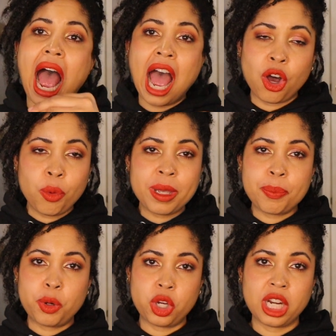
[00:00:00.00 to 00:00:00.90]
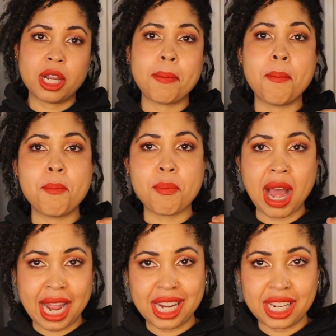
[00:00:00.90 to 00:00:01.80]
I will be putting
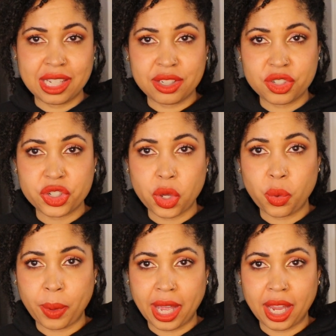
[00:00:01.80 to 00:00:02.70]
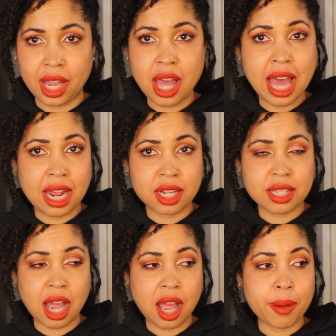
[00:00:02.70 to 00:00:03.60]
my ends away ahead of
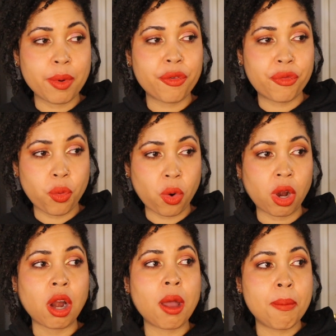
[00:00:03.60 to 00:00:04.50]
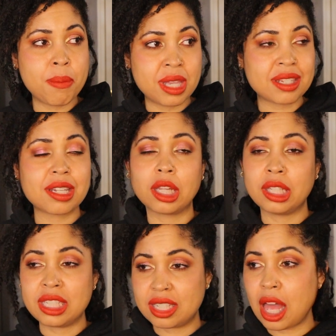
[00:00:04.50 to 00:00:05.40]
time for Miz
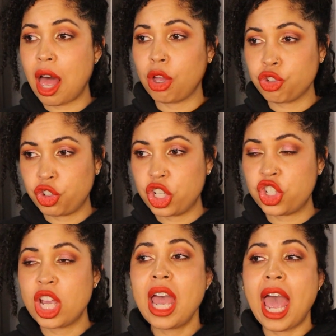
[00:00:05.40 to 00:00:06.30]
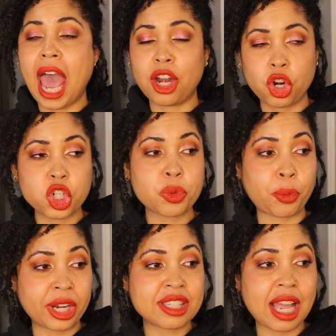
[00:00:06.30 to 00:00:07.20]
Lisa Eldridge and her
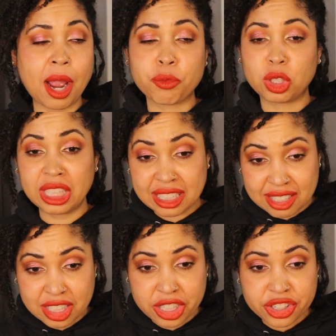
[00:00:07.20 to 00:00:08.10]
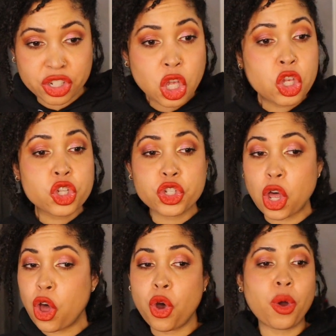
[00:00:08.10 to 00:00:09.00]
springtime releases.
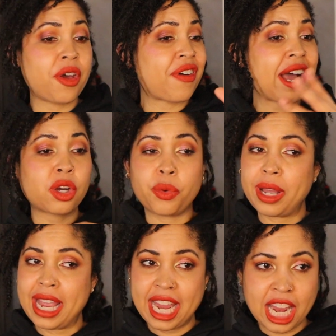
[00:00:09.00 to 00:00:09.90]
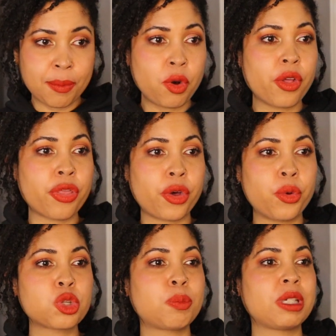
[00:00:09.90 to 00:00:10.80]
So if I go ham on
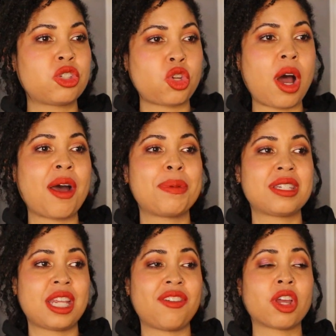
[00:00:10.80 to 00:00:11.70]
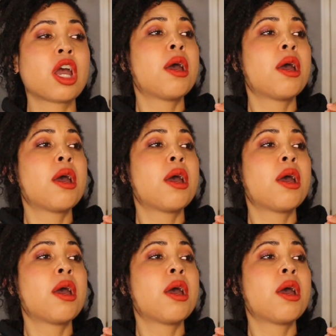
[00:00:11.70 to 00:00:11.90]
those, please know I've been saving.